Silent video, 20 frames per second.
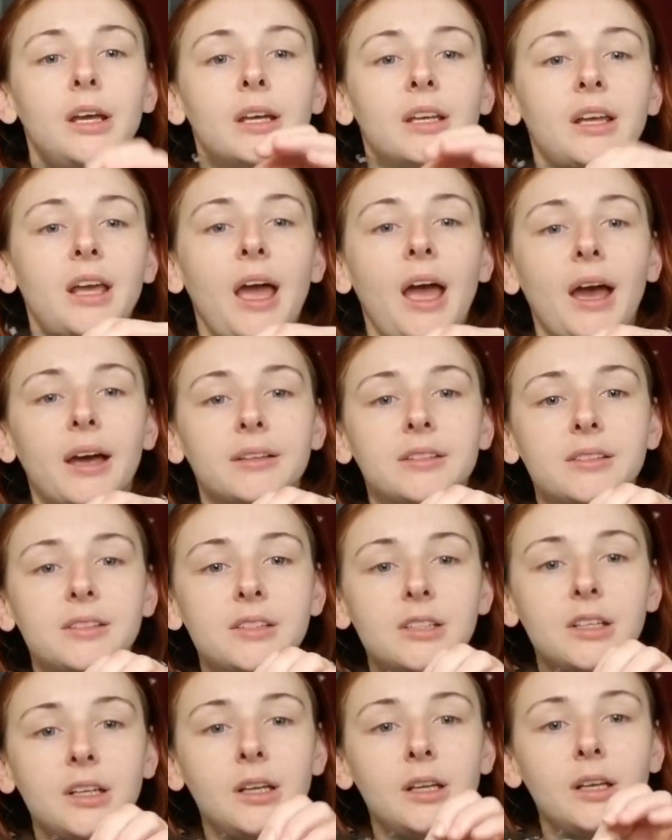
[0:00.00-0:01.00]

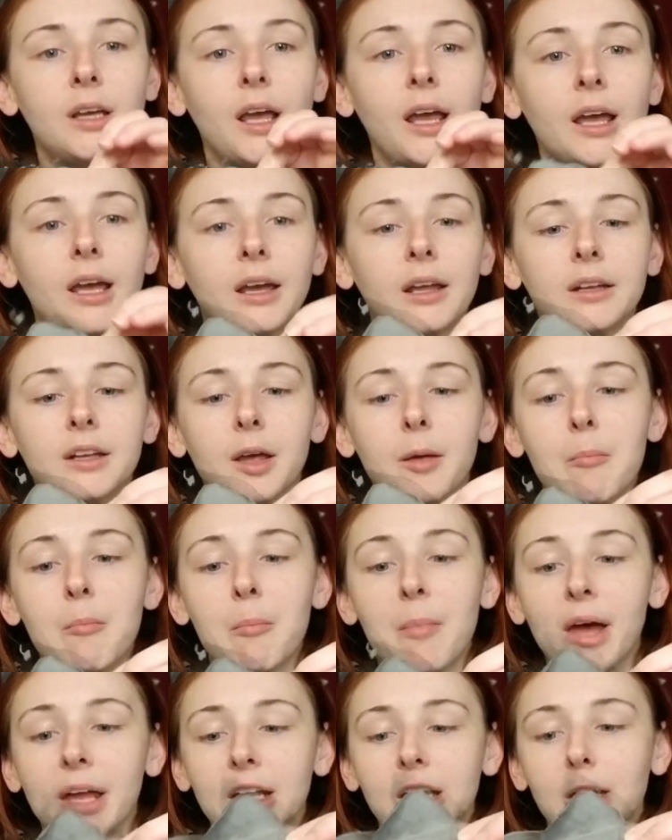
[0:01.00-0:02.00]
casting and
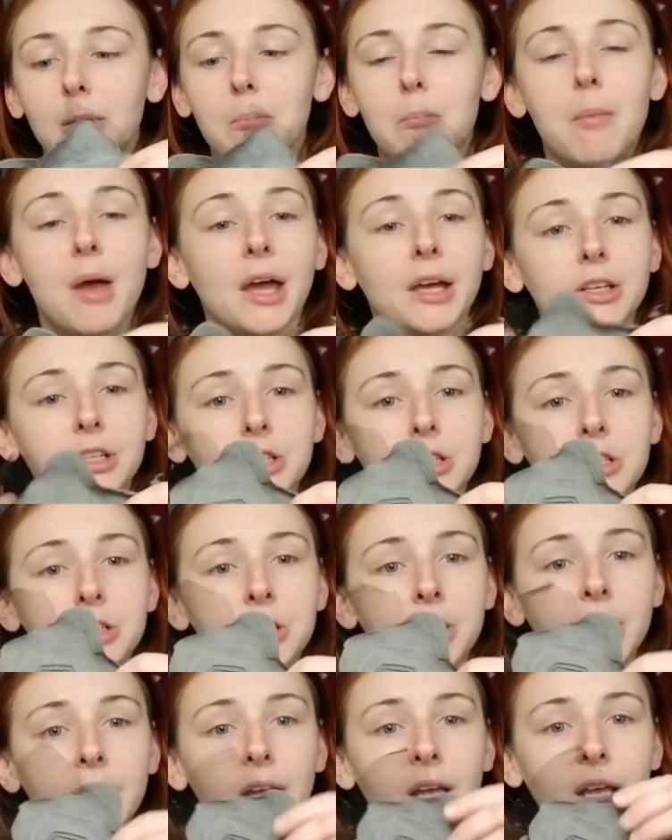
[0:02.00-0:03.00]
embedding mesh
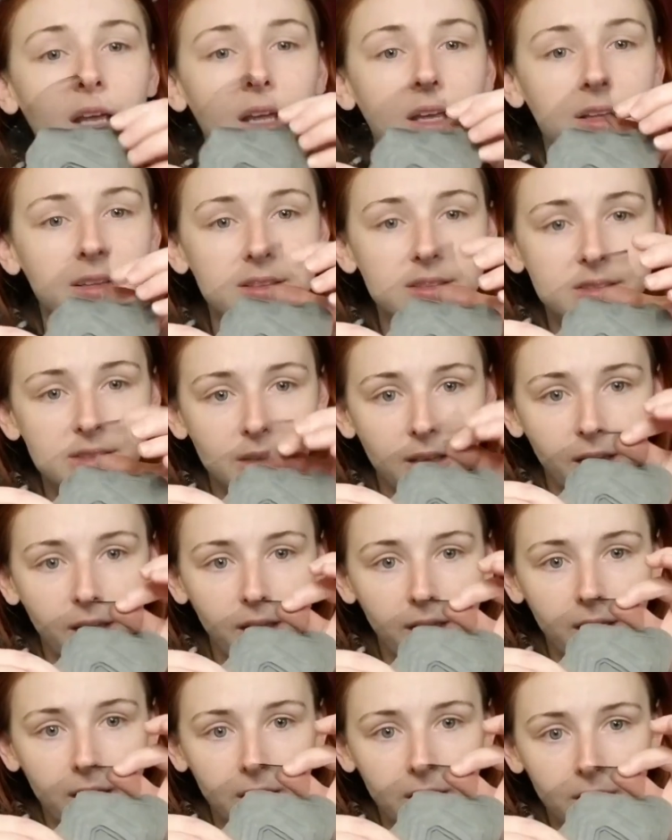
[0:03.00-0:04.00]

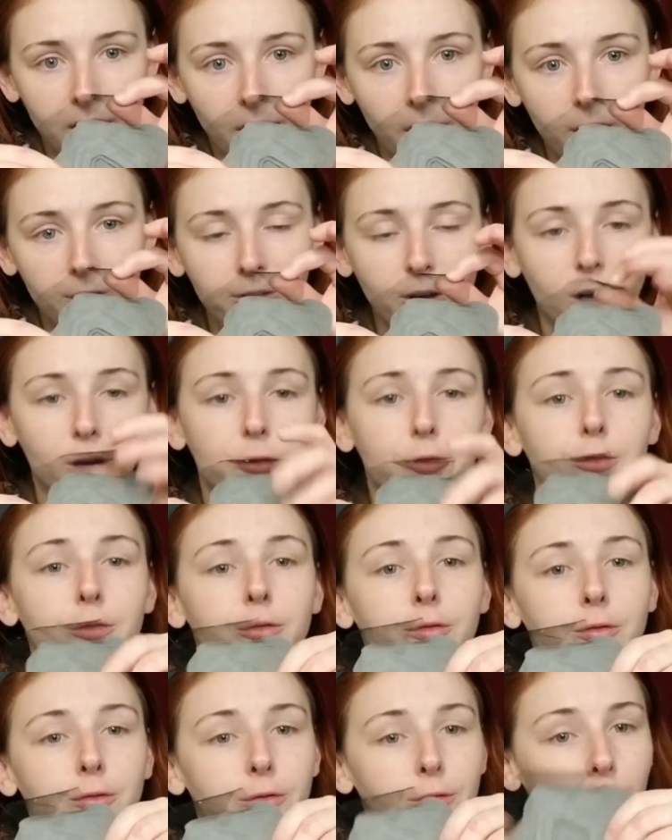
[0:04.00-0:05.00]
inside of our
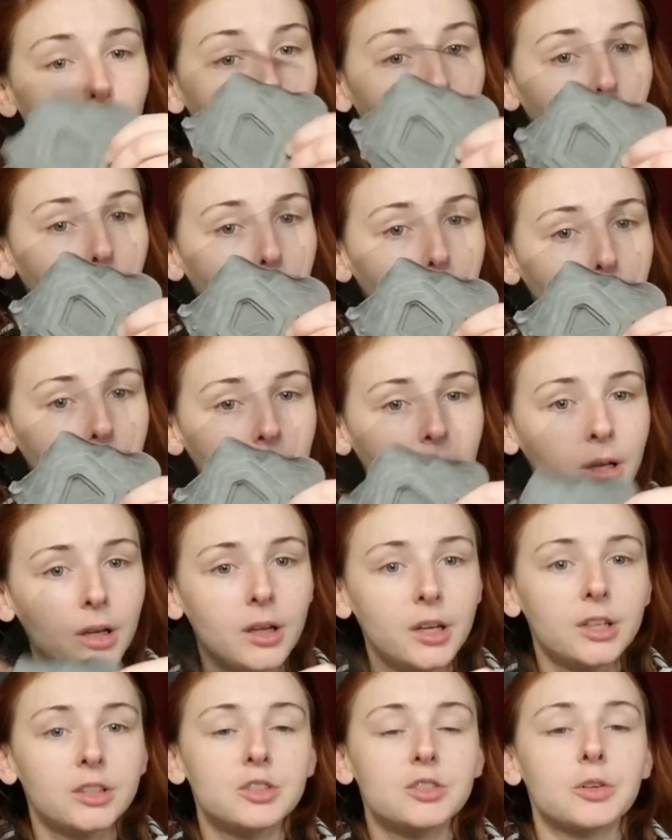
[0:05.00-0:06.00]
foam
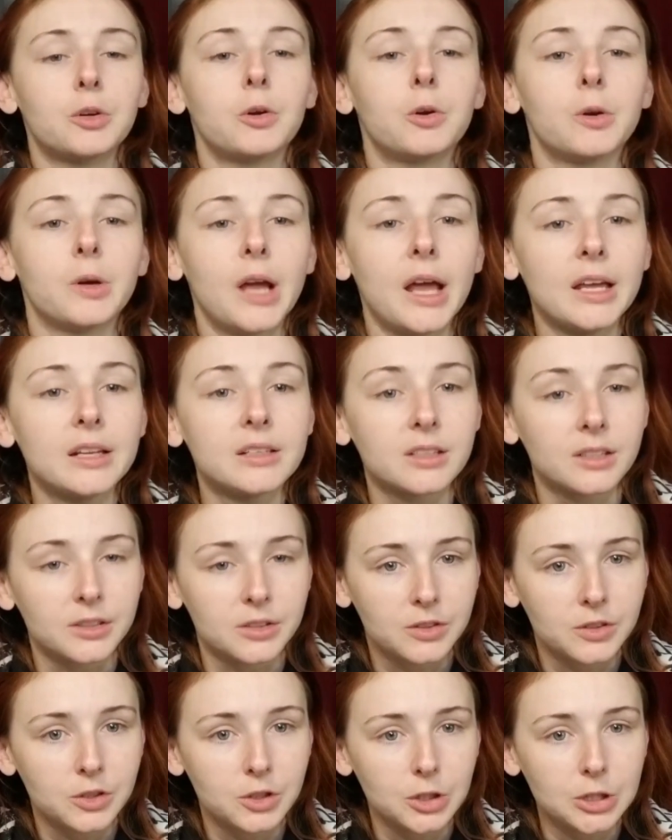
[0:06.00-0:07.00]
to create a
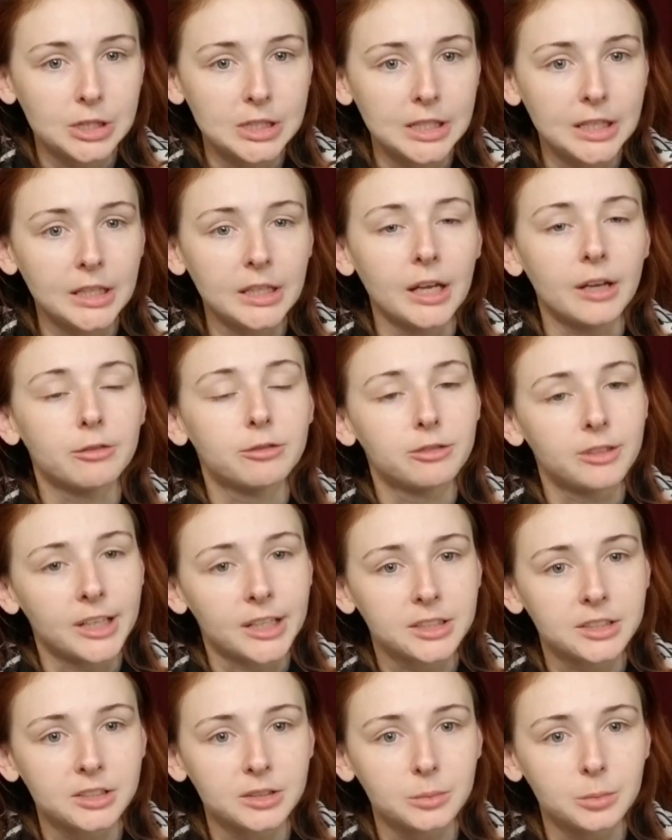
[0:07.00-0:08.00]
sturdy yet
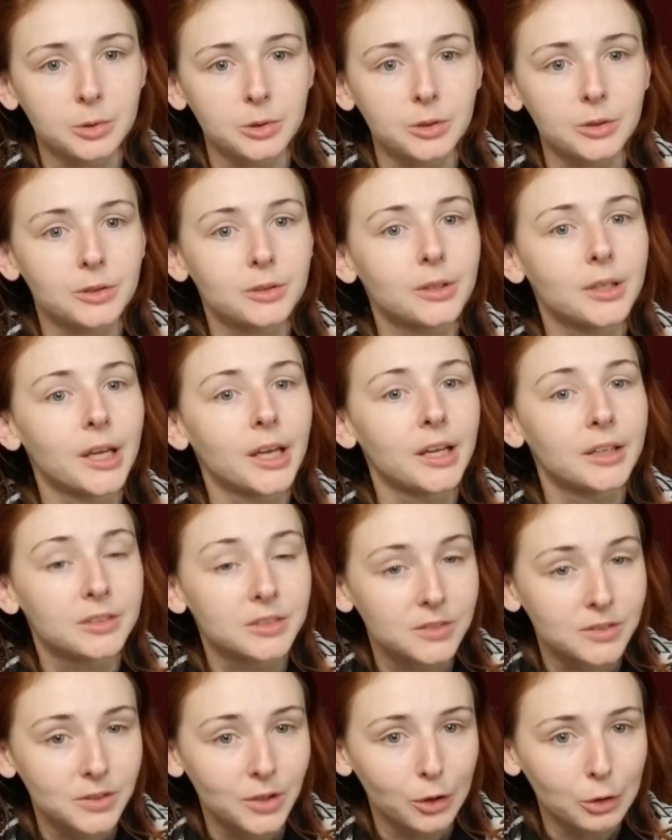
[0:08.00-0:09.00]
flexible
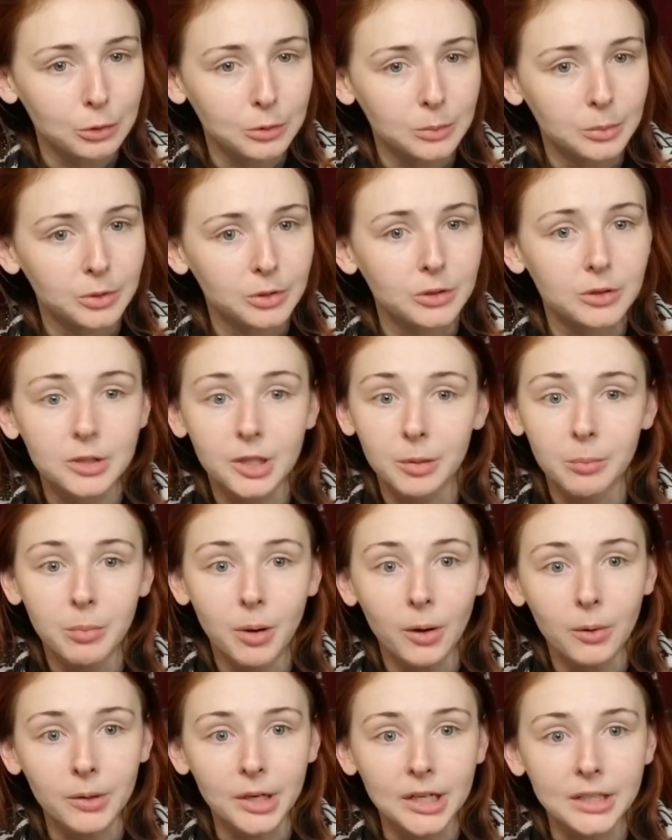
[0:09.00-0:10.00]
sewable
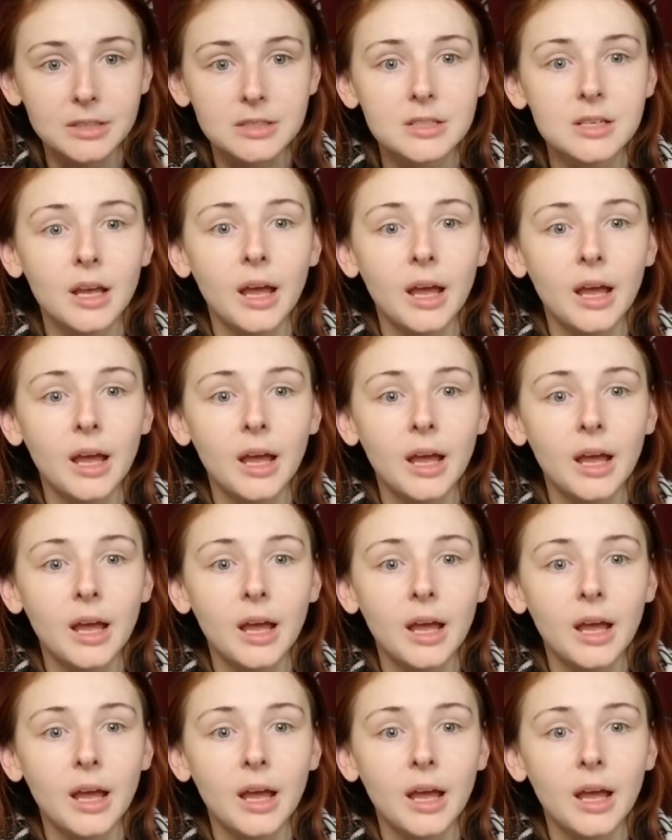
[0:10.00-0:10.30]
component.